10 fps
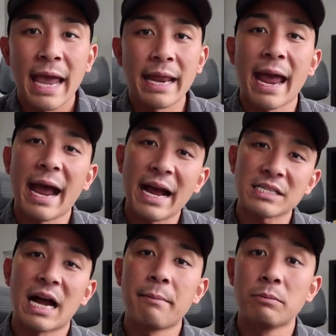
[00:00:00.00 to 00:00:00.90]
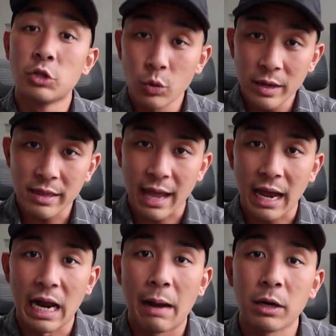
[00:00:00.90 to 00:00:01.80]
And as I'm doing
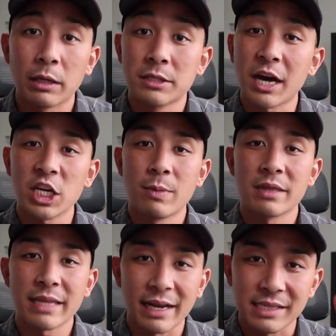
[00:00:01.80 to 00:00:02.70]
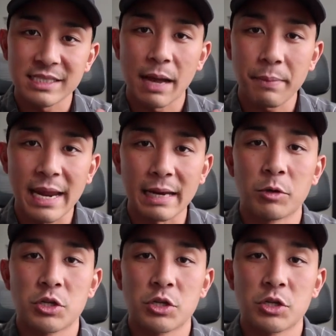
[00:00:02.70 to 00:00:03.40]
that, I'm gonna document that in step eight,